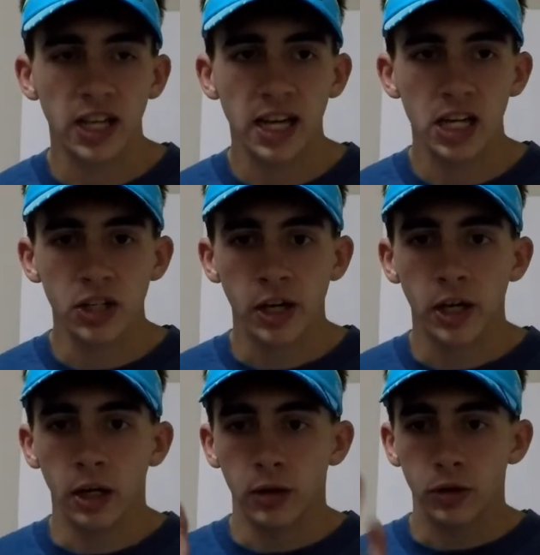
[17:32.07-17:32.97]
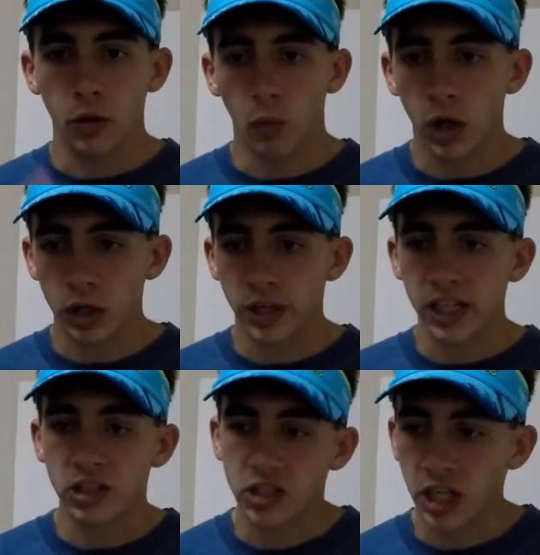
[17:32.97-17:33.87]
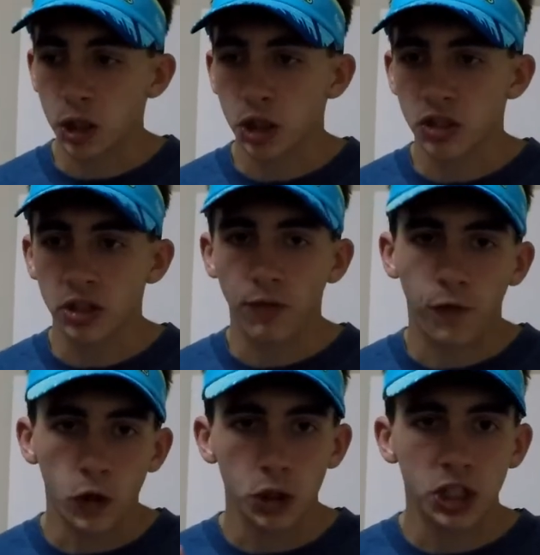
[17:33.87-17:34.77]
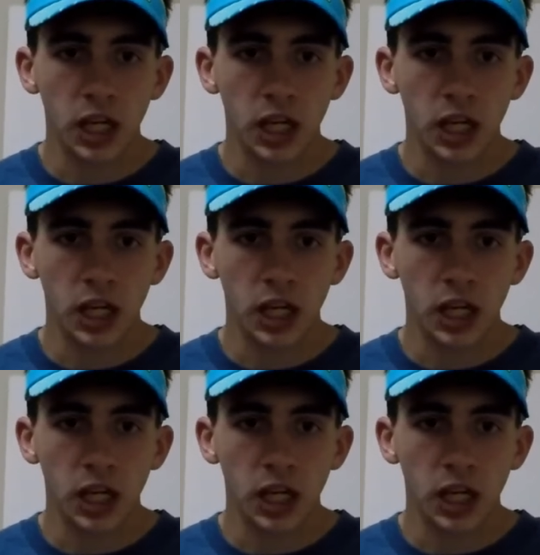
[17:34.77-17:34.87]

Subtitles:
And the water aid stations and the first